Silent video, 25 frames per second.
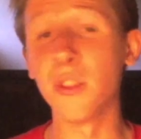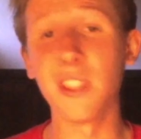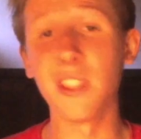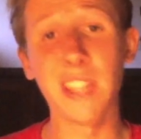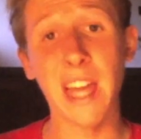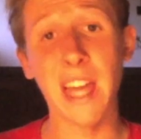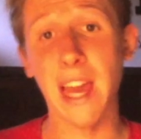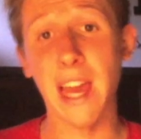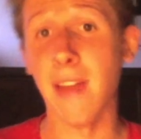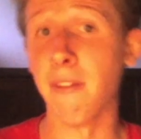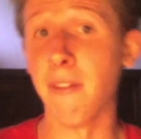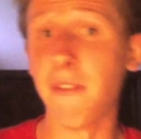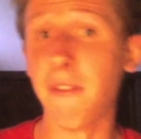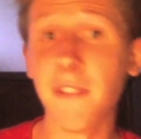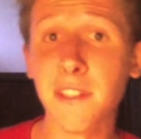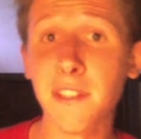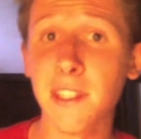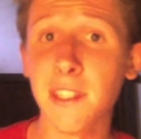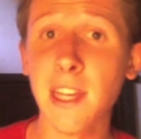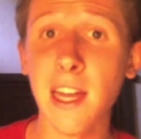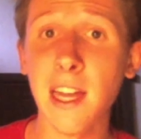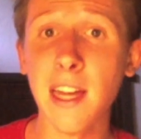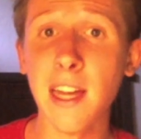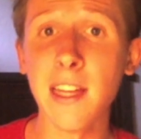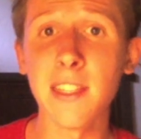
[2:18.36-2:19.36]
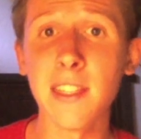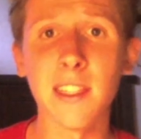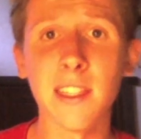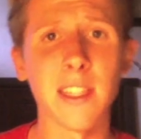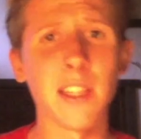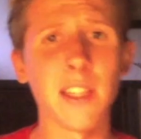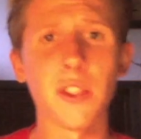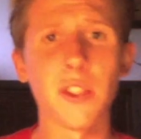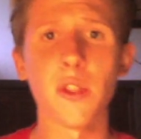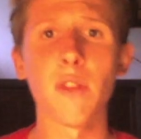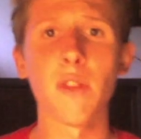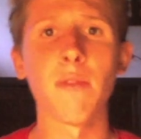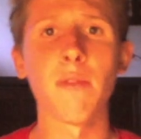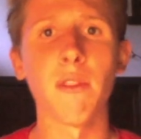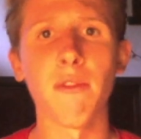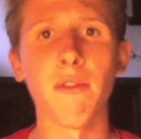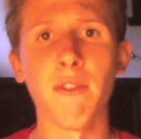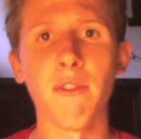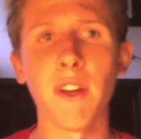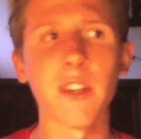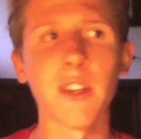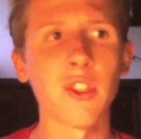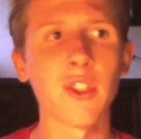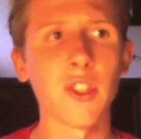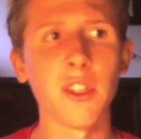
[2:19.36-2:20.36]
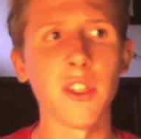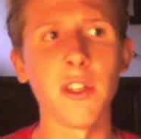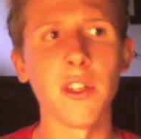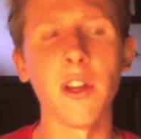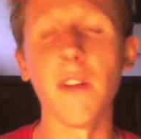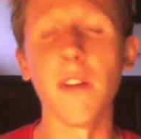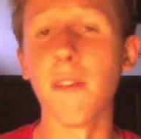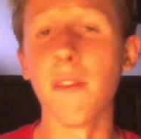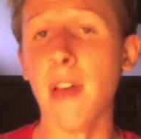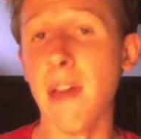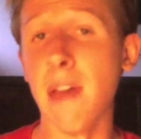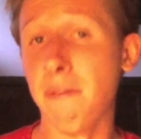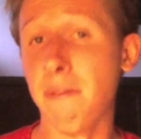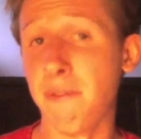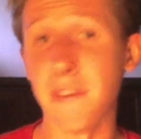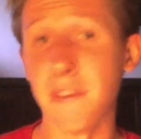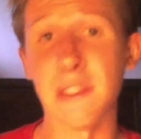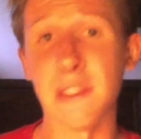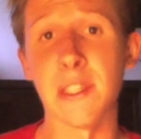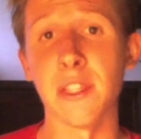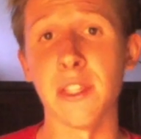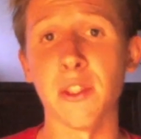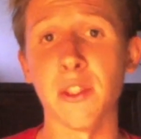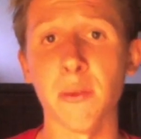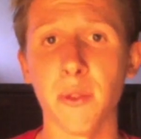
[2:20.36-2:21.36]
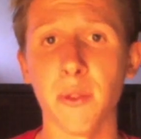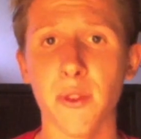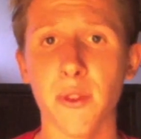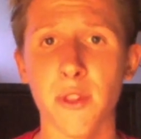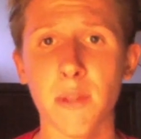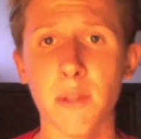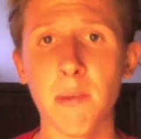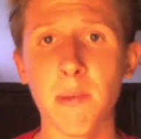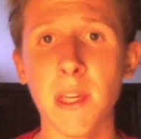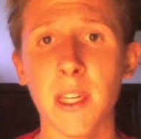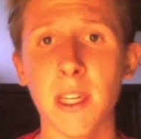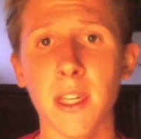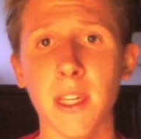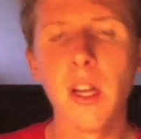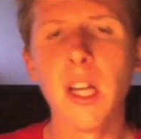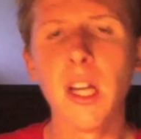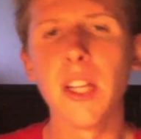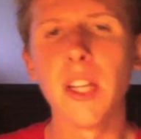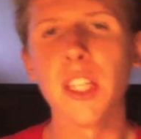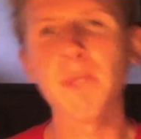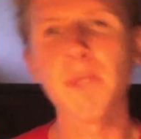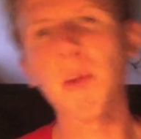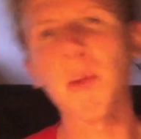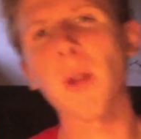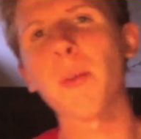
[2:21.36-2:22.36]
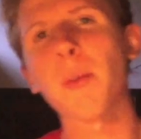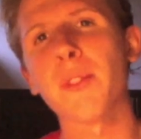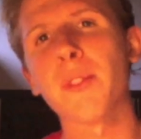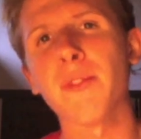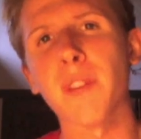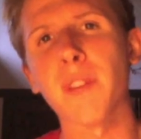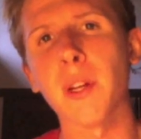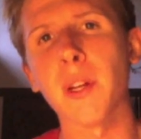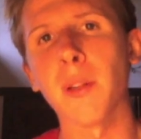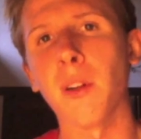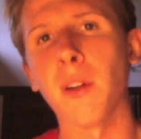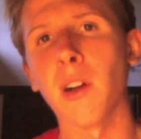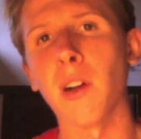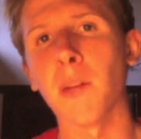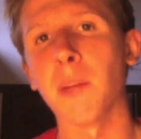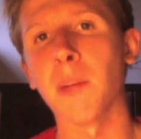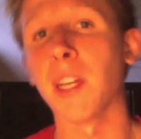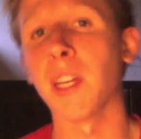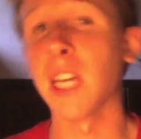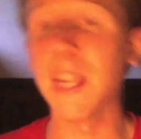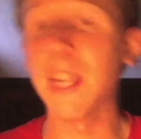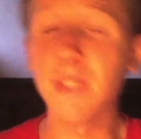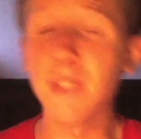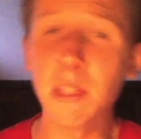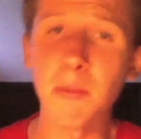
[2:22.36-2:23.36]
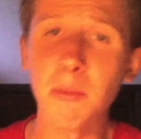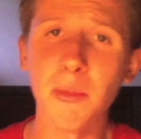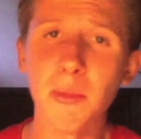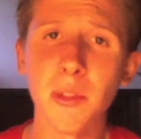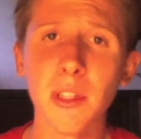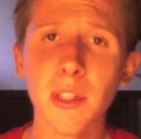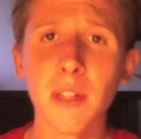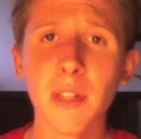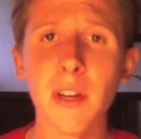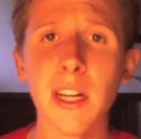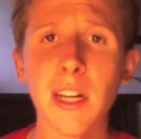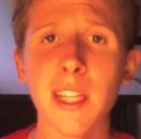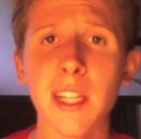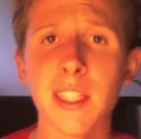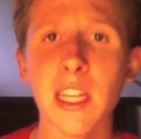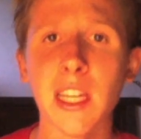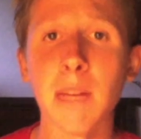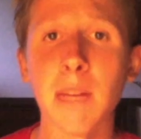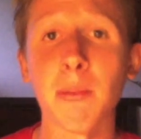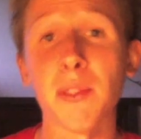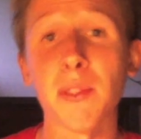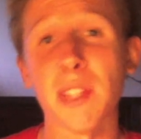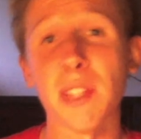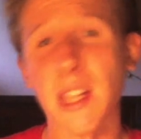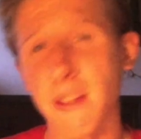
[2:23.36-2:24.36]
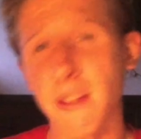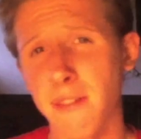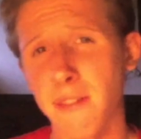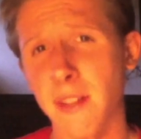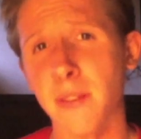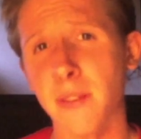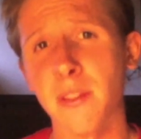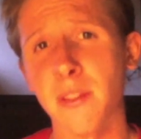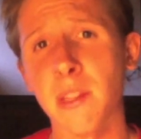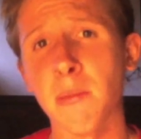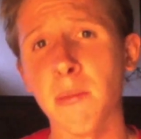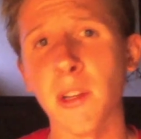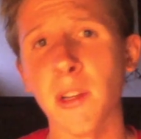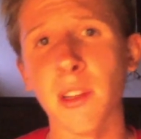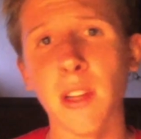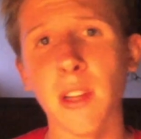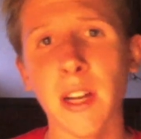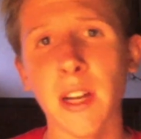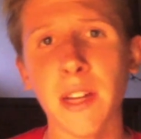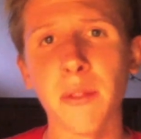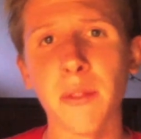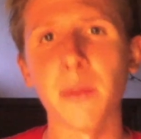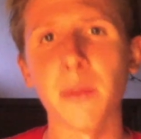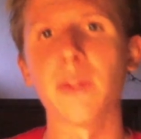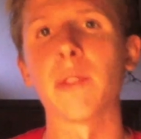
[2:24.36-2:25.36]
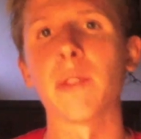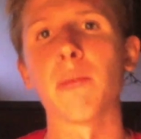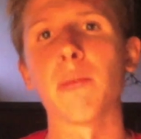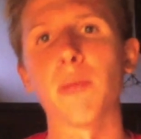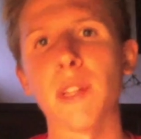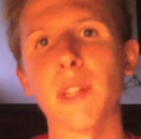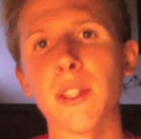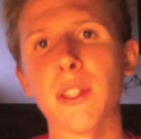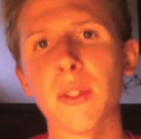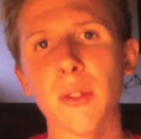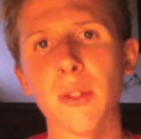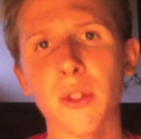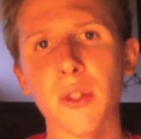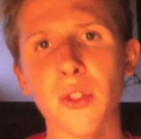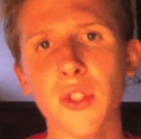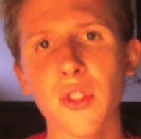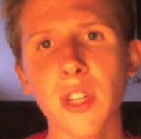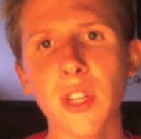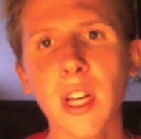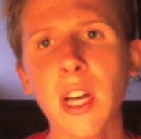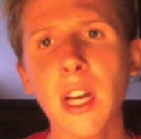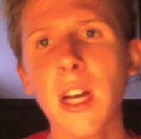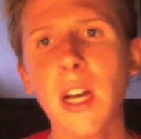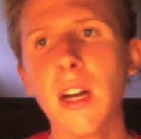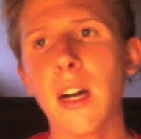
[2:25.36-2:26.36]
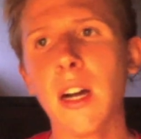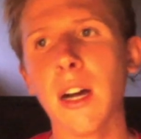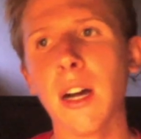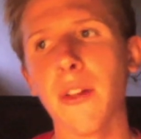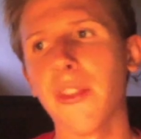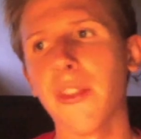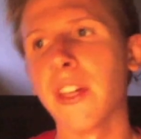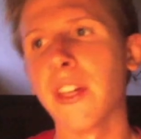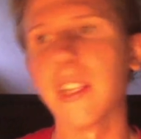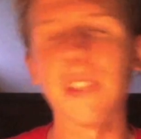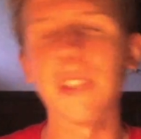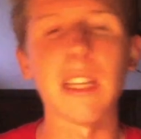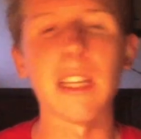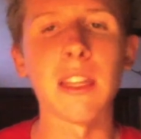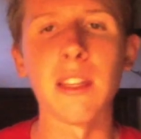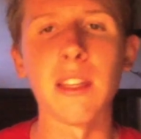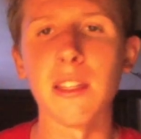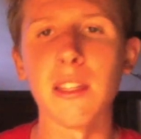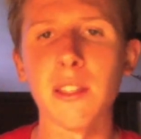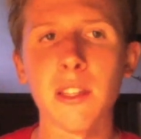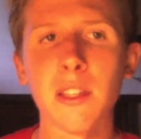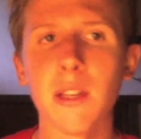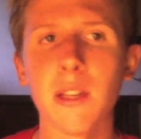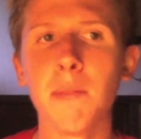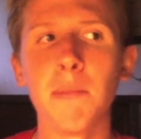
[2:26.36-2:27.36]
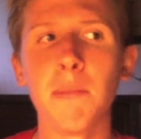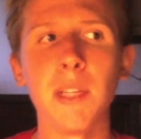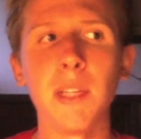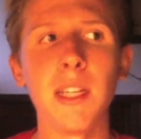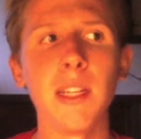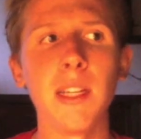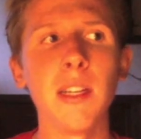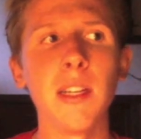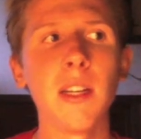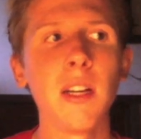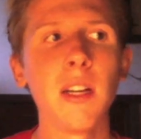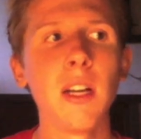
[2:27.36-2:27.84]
to emphasize and they serve the function of emphasis when you're speaking. This part wasn't very long, but it gave some really great examples, and I found some online through some research. Things like this could be